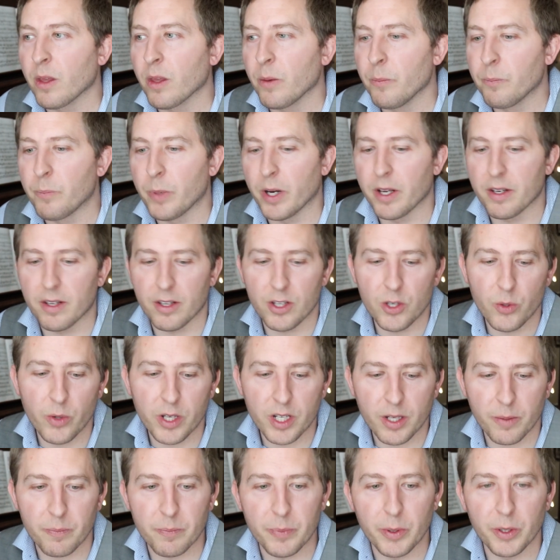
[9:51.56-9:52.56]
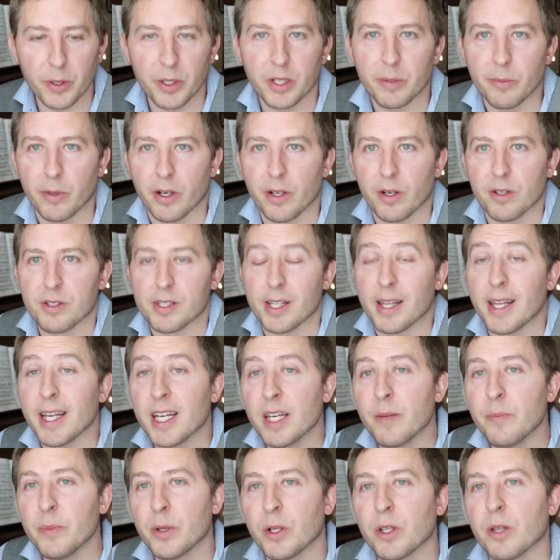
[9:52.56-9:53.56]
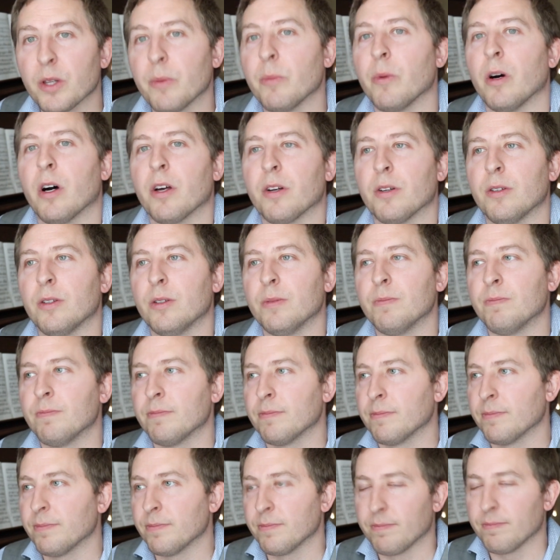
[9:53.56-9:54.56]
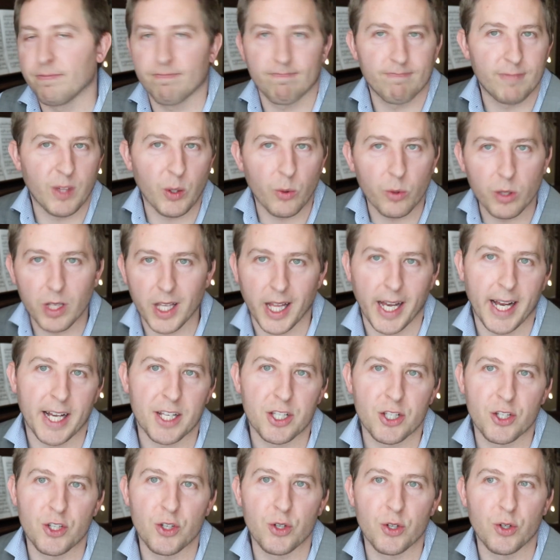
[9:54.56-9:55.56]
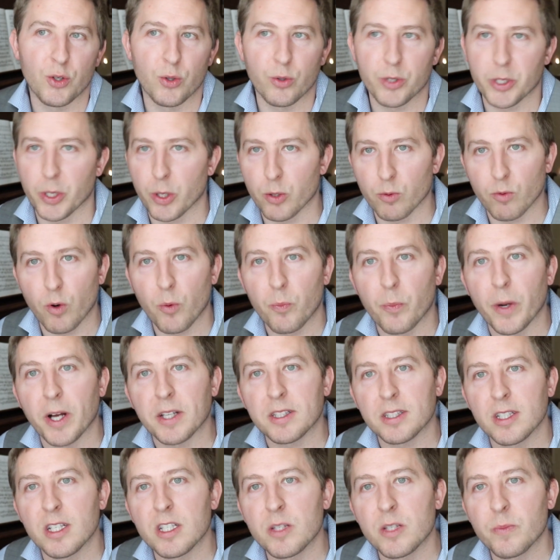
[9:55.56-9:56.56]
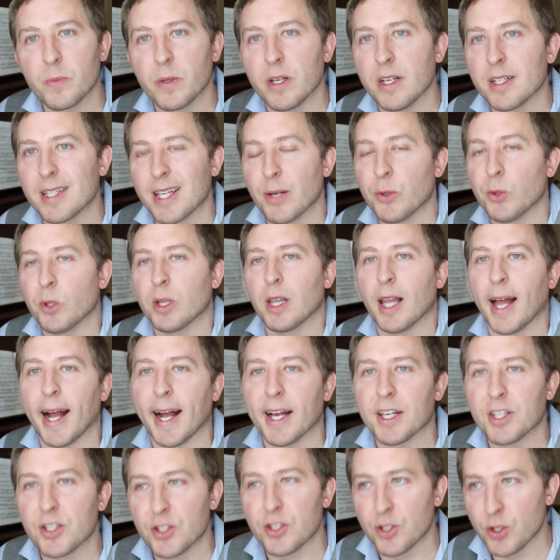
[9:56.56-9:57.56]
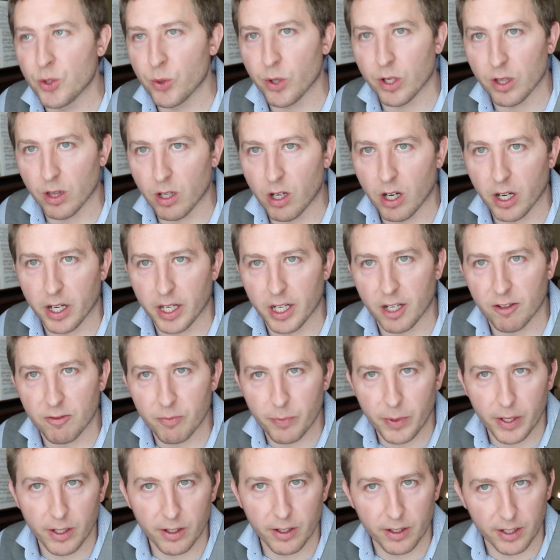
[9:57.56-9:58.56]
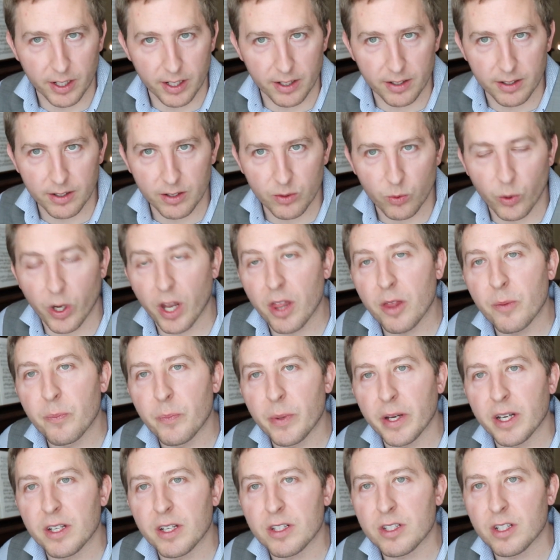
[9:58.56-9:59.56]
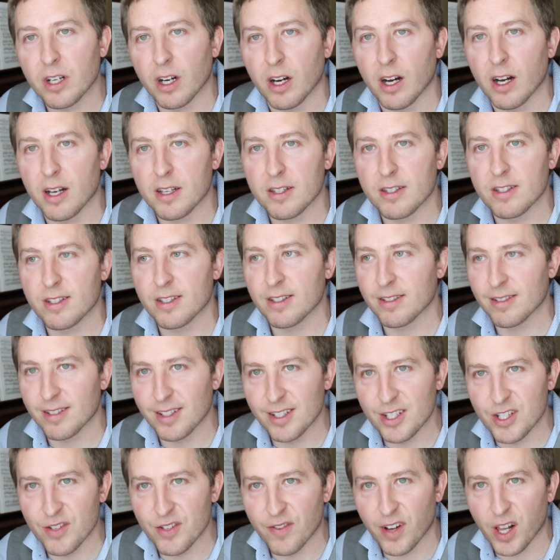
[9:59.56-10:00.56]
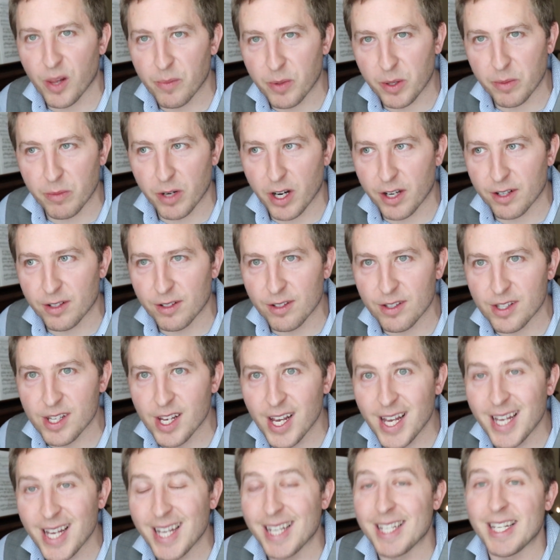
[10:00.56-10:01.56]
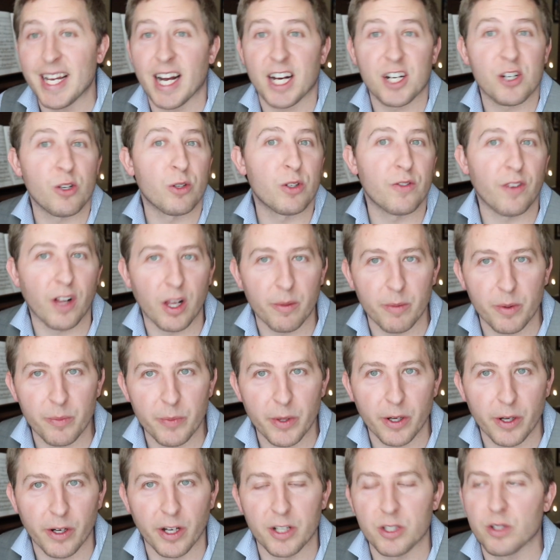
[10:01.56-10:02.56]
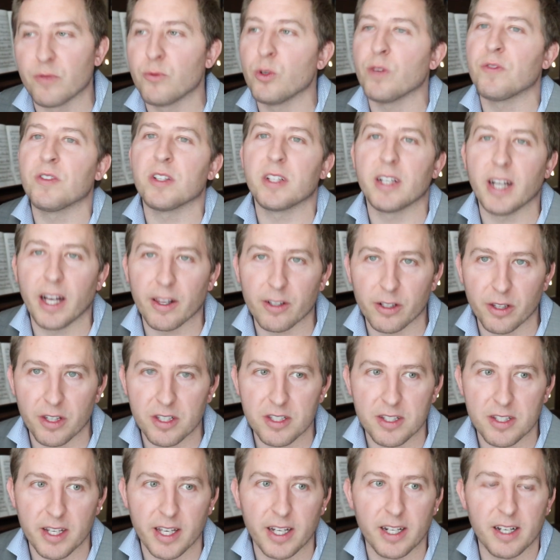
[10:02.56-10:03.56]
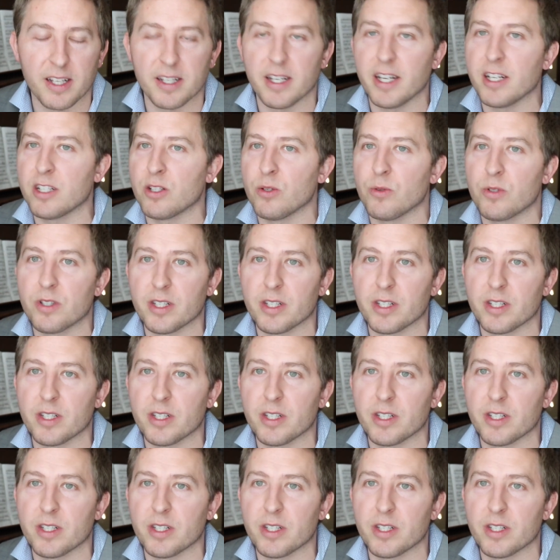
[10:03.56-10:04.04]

But you end up building models, and they can build a model that will last you. So the robustness piece, they will last you a long enough period. One of the biggest costs in developing models is the actual development period. So if you have to gather all this data and it takes you